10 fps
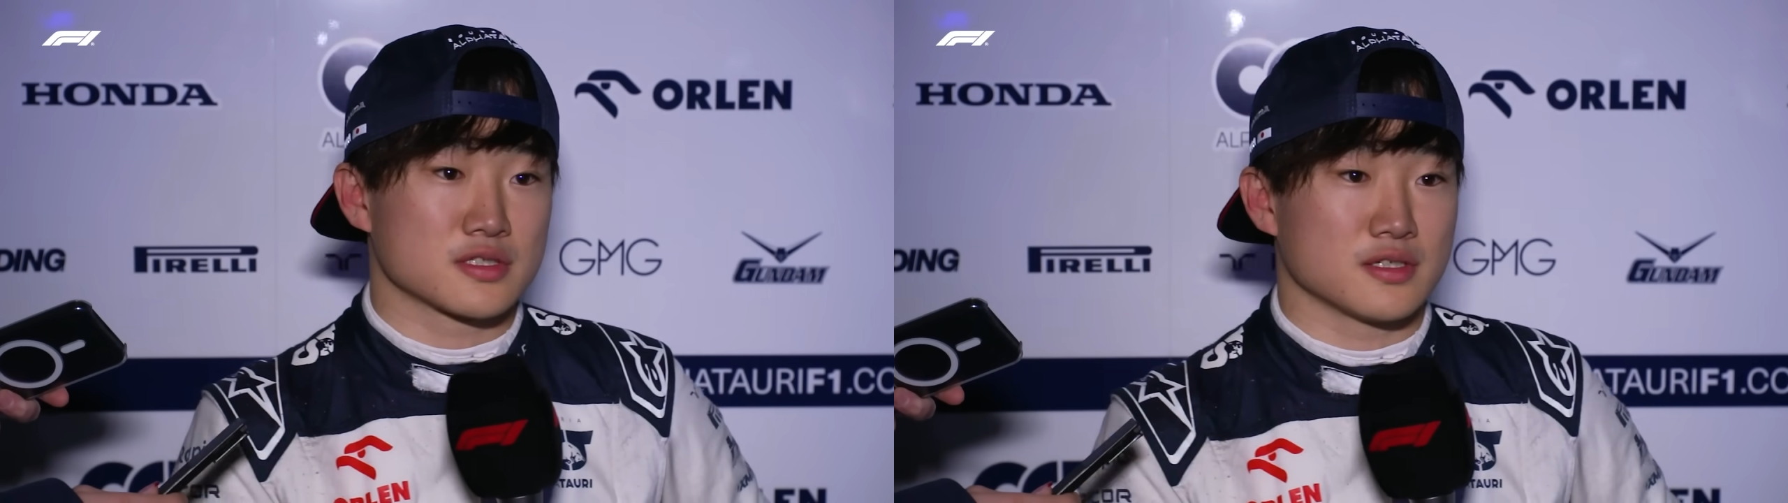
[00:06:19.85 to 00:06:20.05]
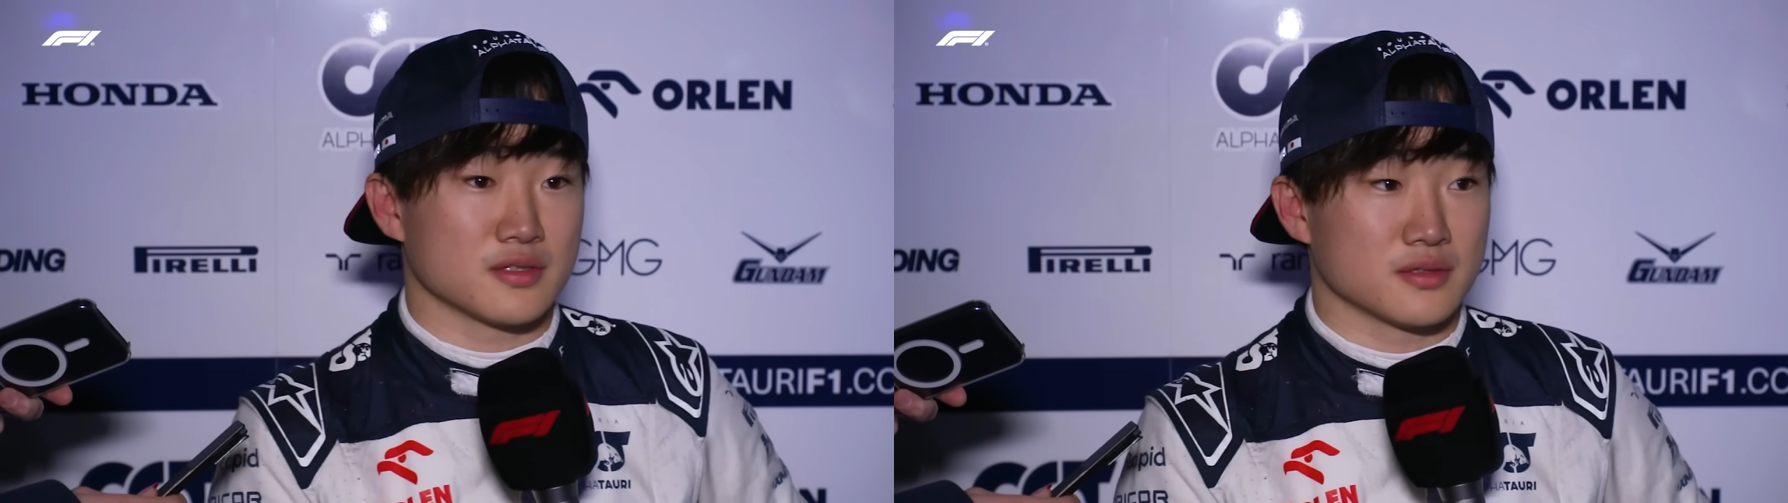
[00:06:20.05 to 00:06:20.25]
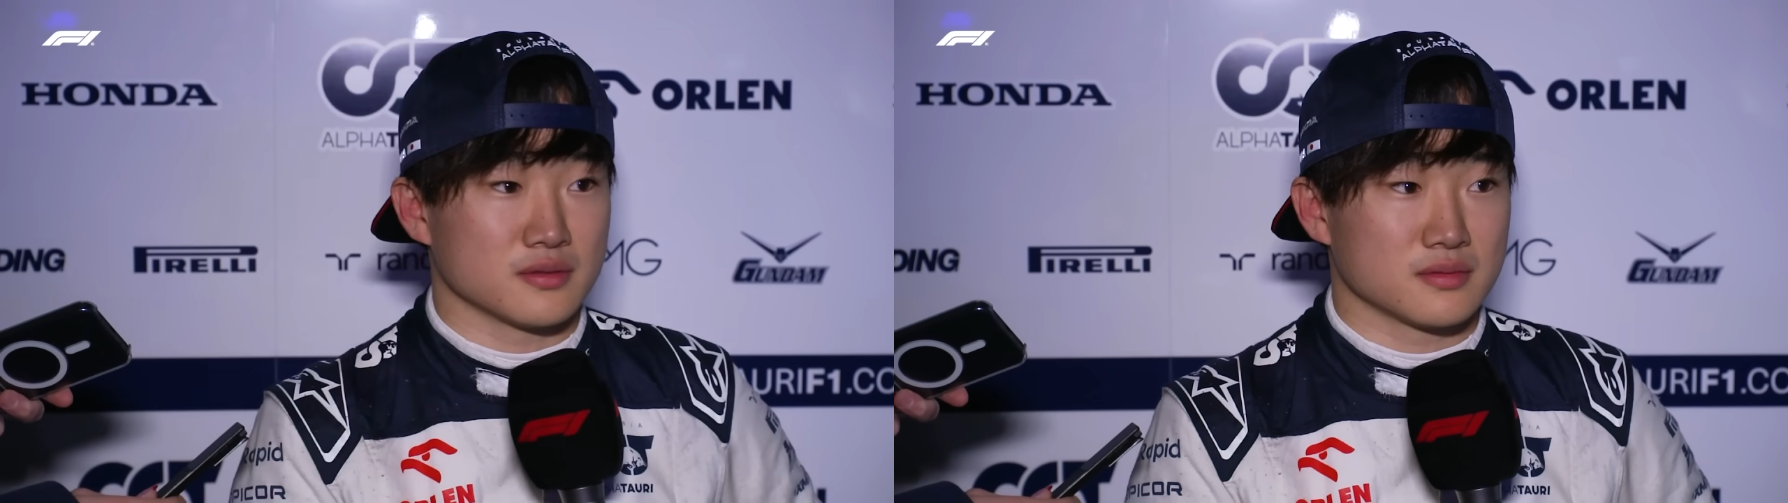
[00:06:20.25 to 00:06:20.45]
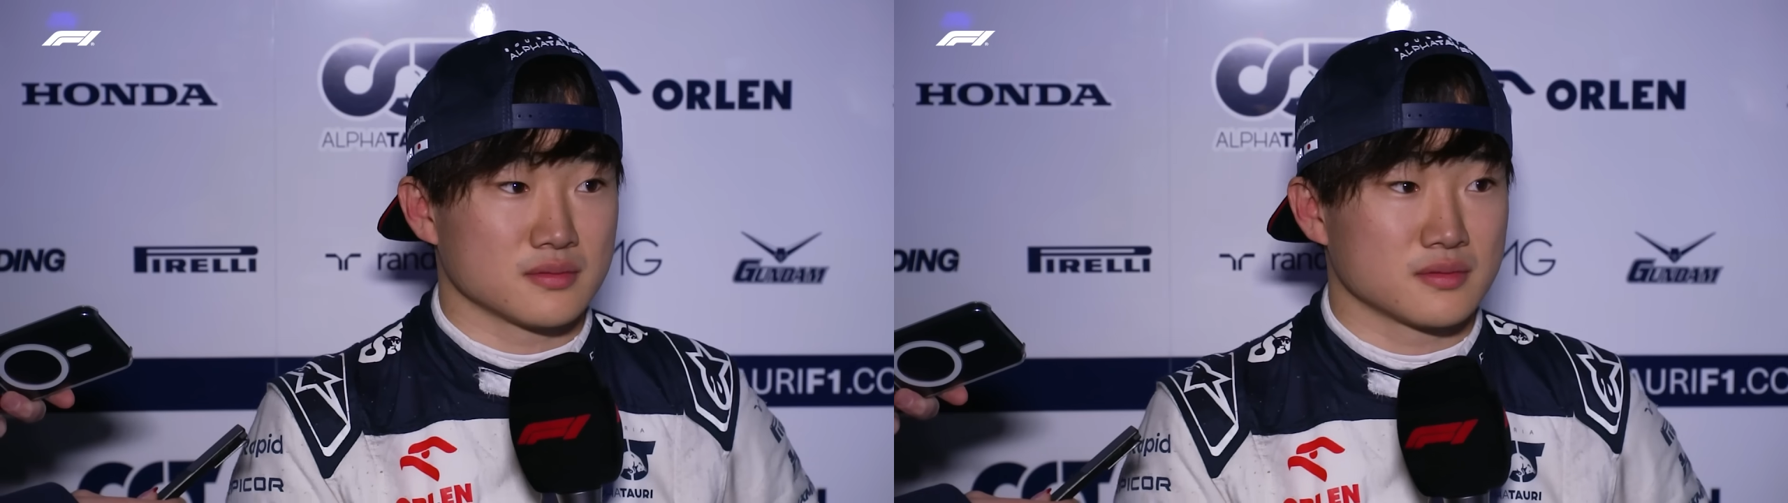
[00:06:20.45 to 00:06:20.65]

so